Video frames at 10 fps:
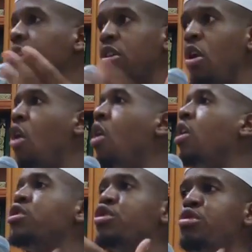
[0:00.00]

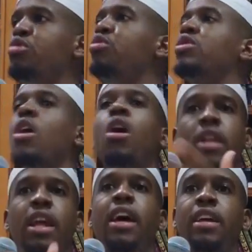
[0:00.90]
car, shoes,
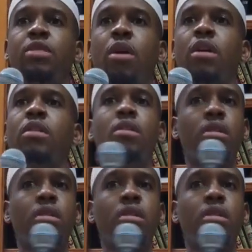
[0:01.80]
all of that is what?